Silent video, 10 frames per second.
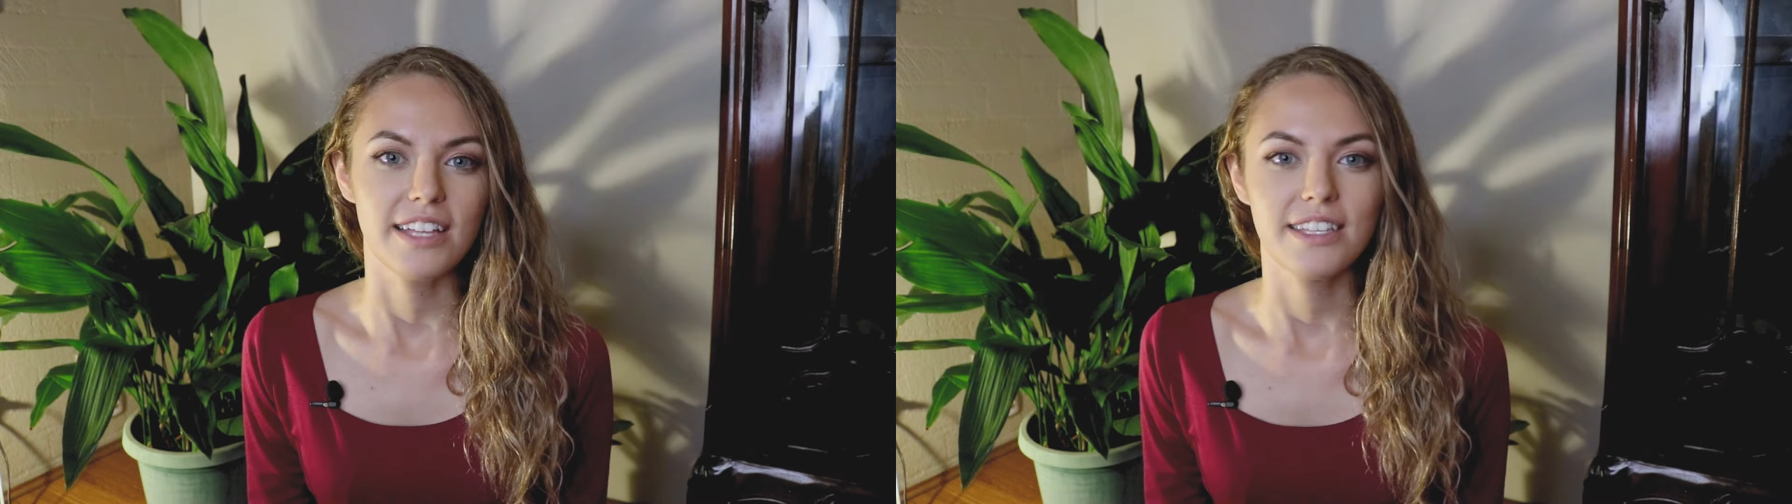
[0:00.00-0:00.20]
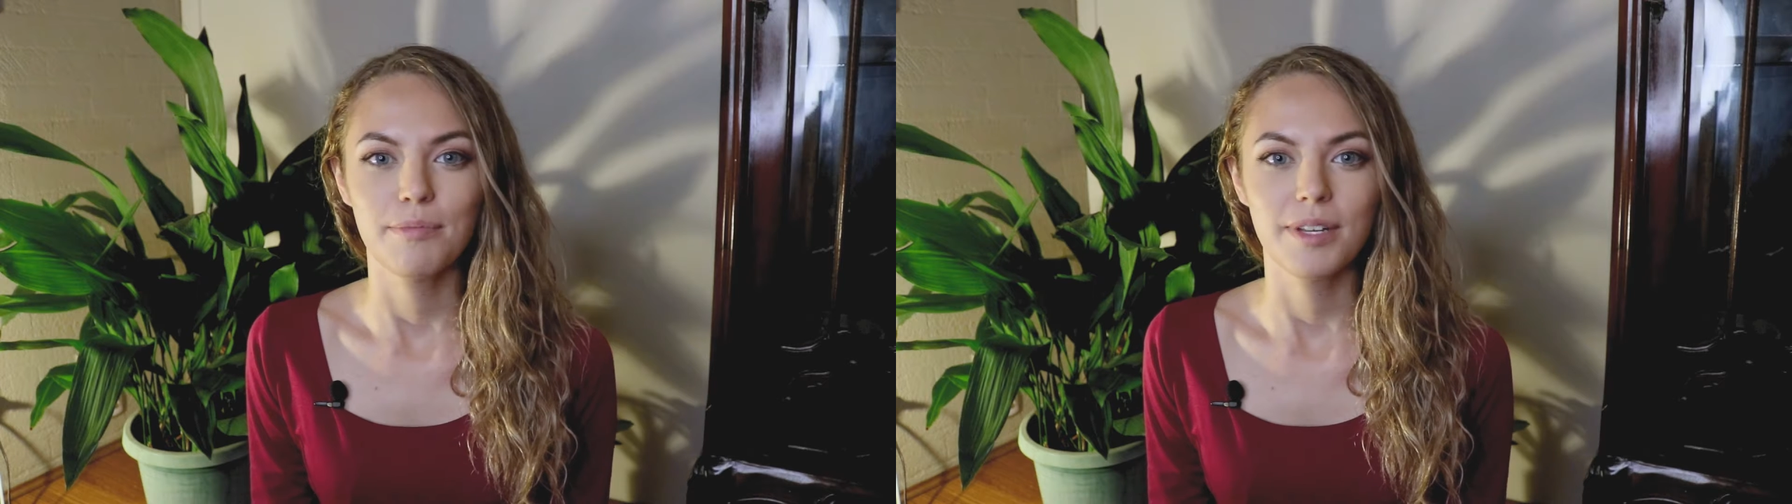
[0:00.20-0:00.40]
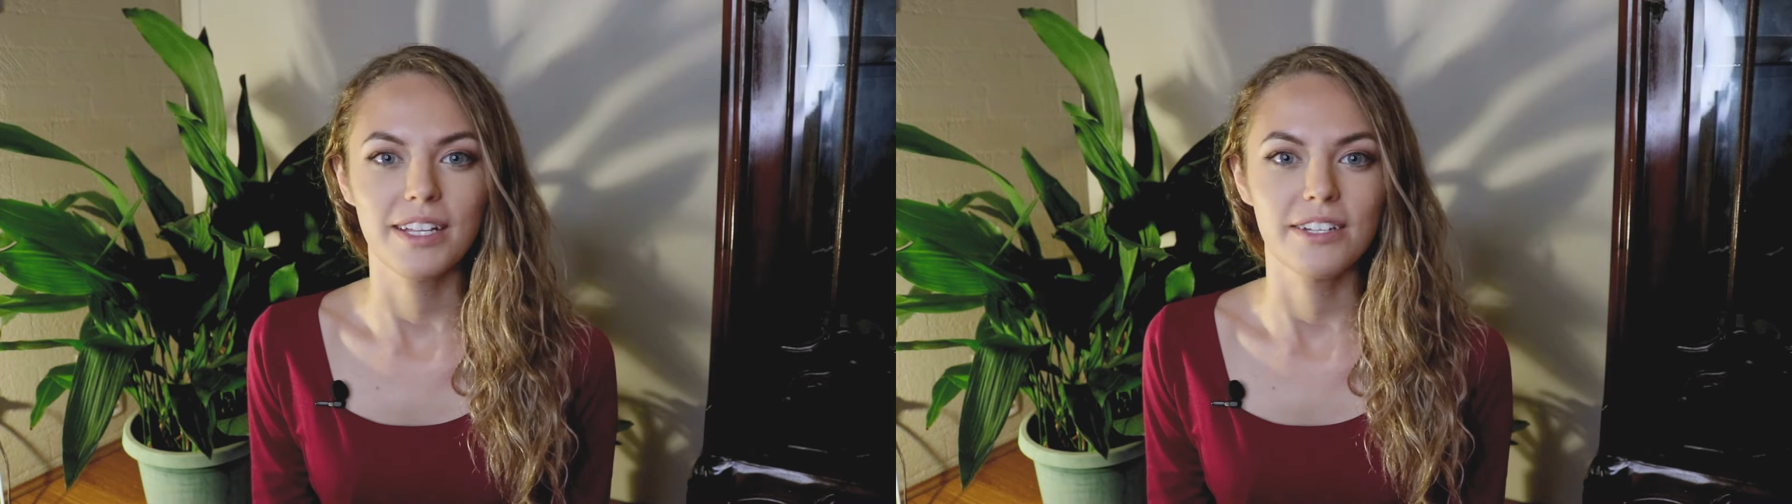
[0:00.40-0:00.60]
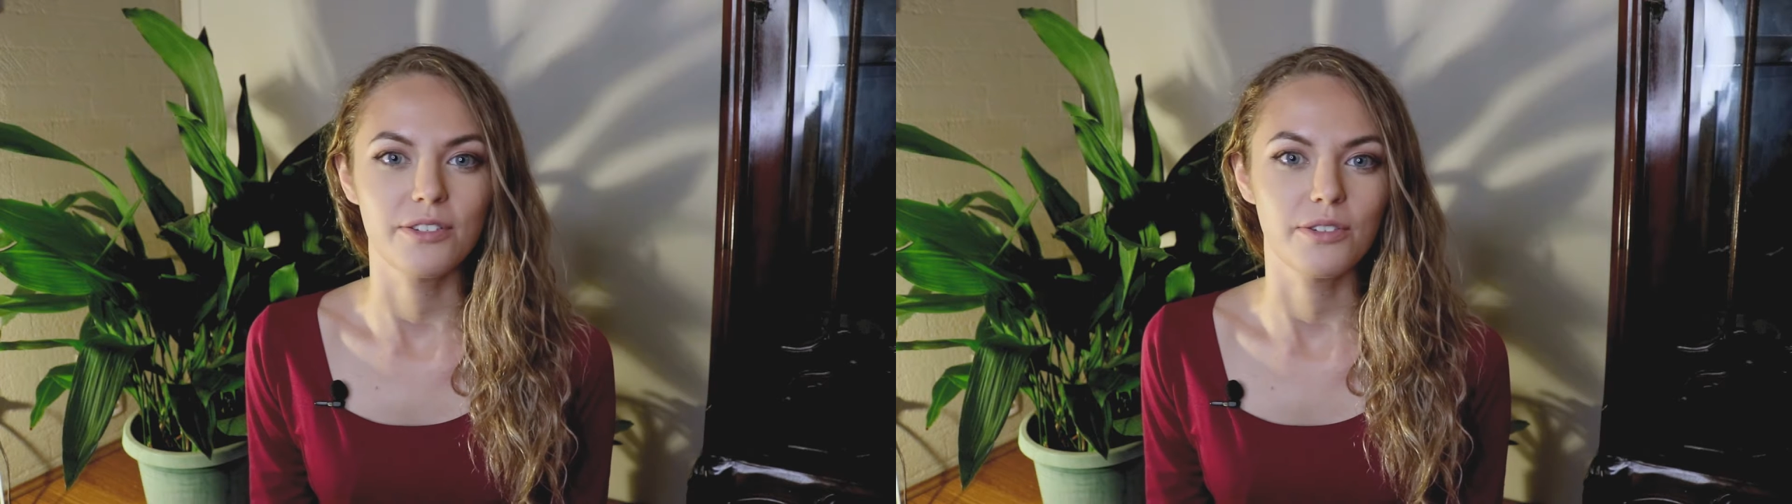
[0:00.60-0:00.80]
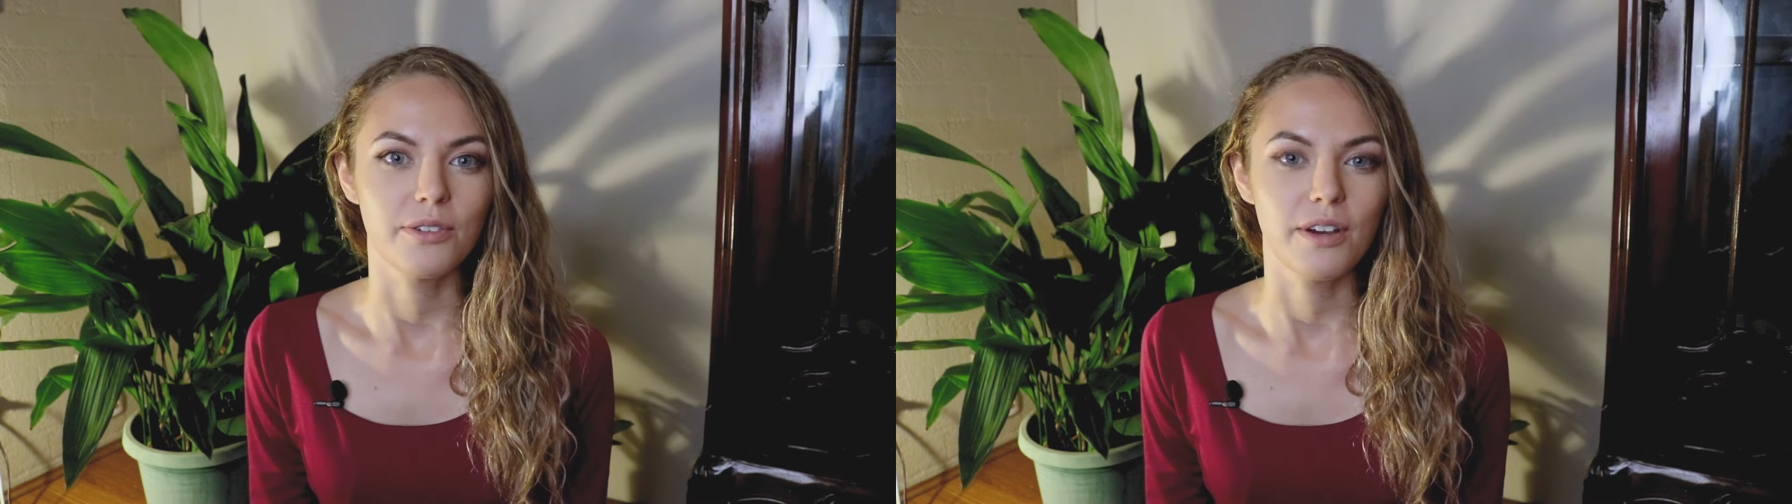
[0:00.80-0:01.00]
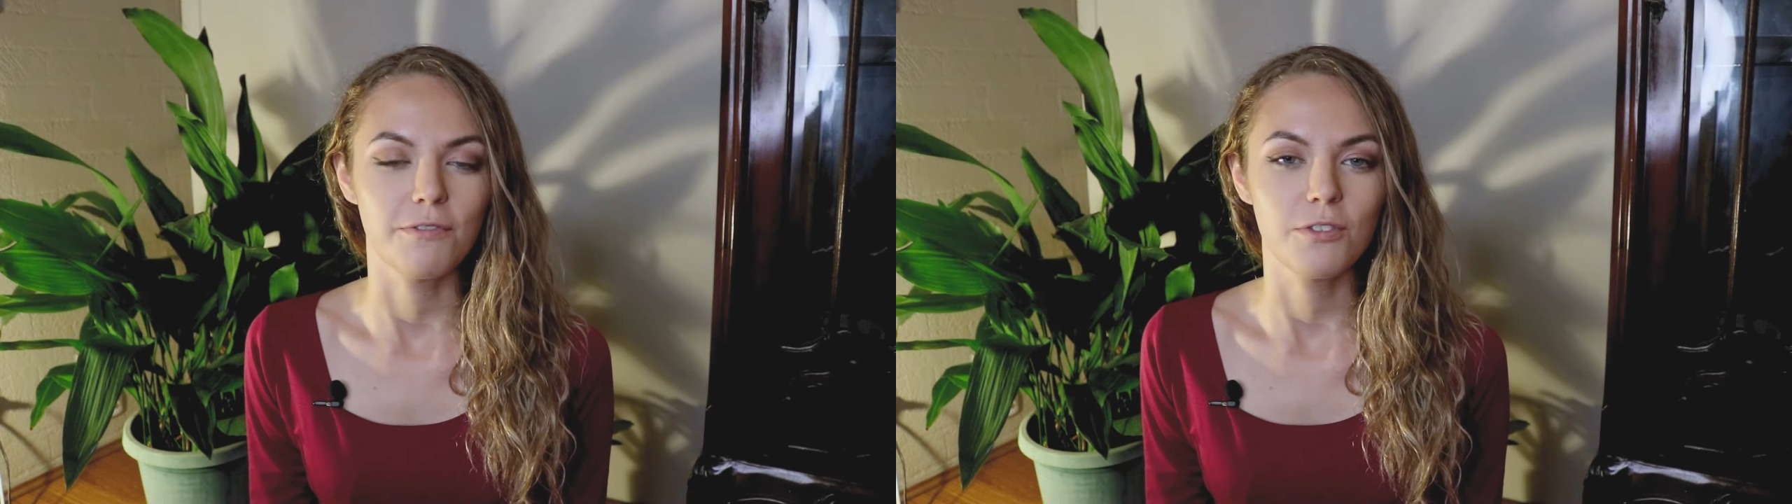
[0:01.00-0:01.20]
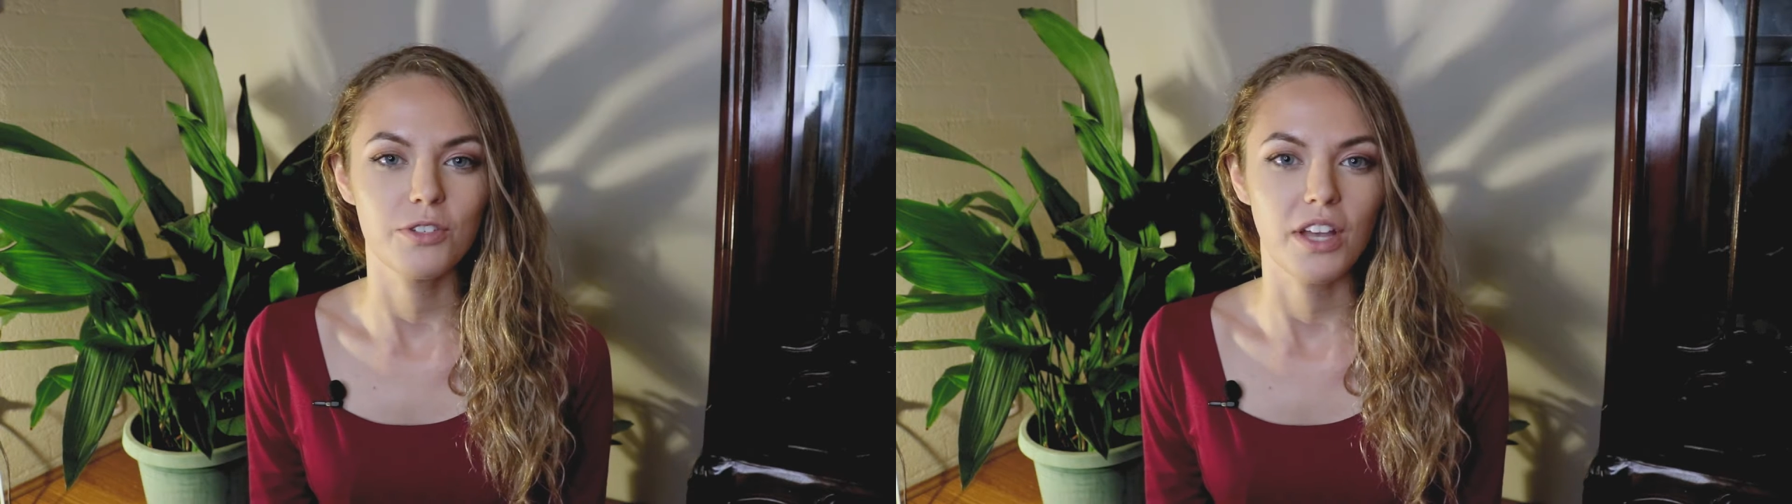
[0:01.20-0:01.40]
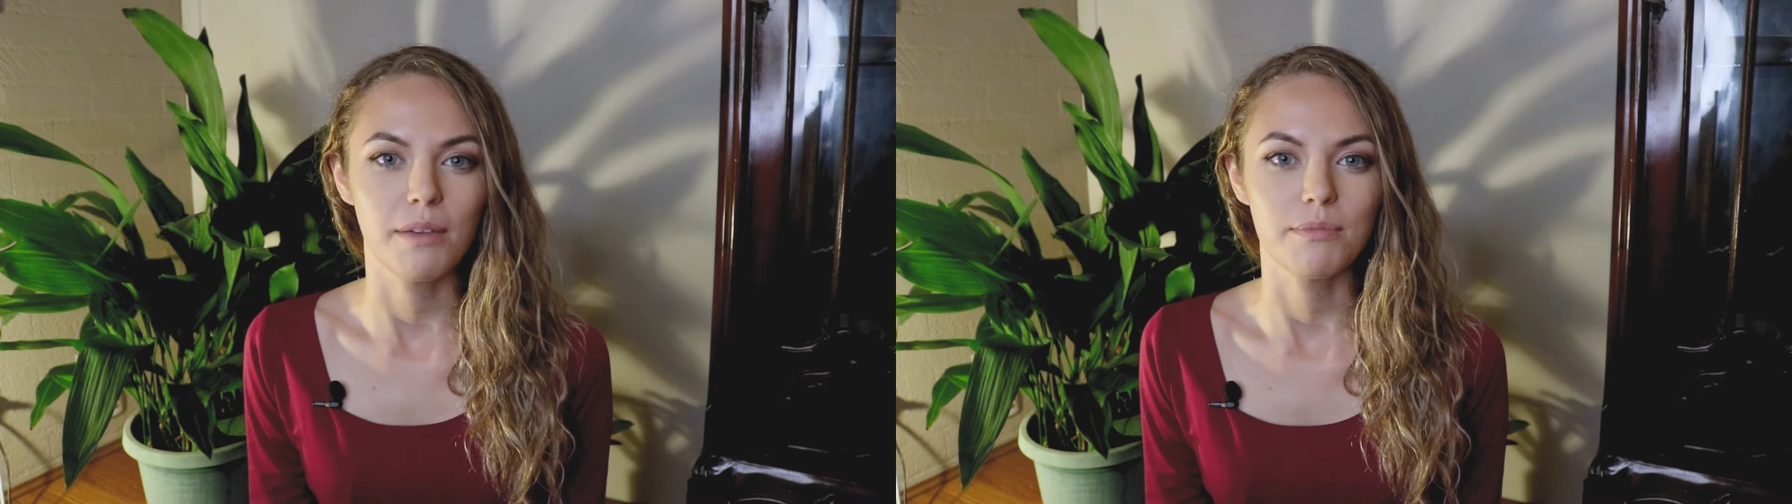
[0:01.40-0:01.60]
I typically do a
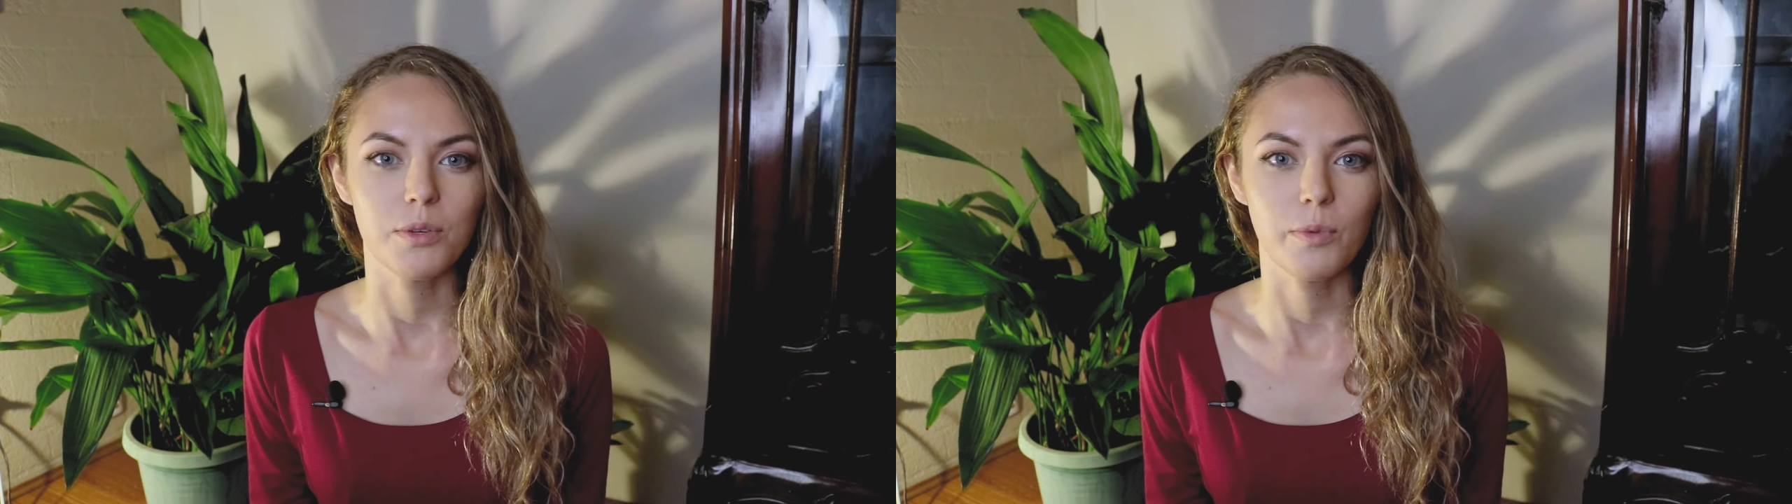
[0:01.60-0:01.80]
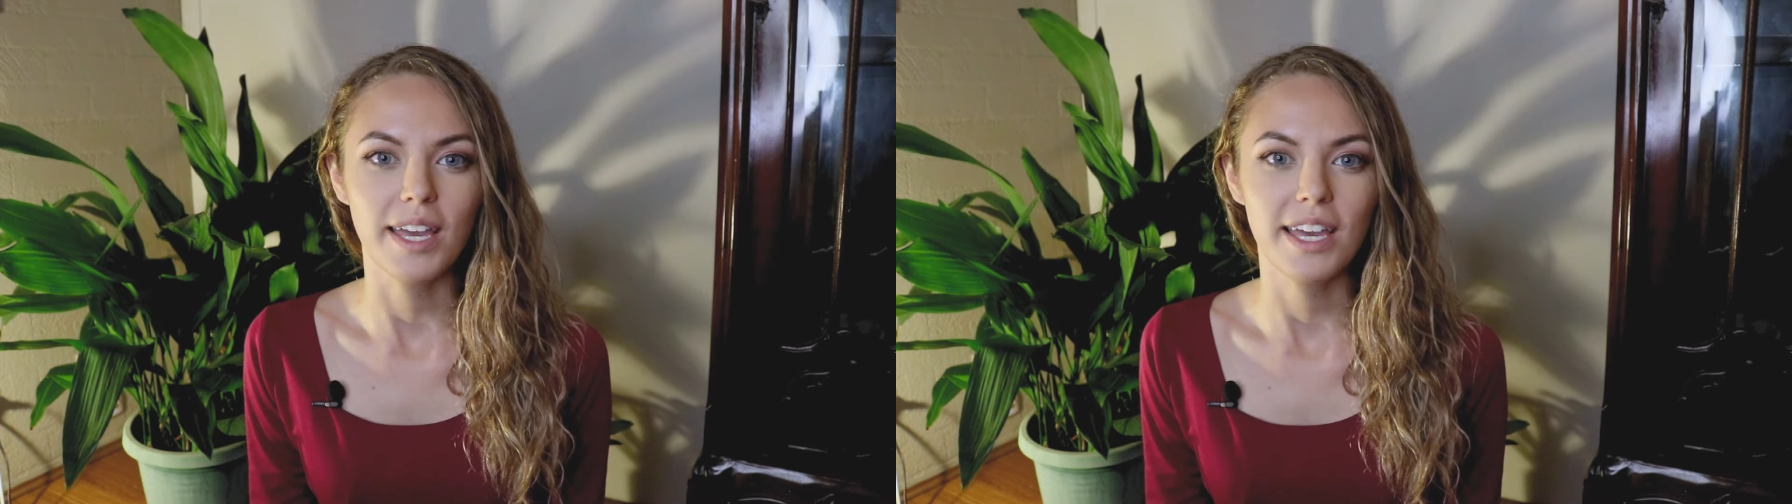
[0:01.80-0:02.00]
few times a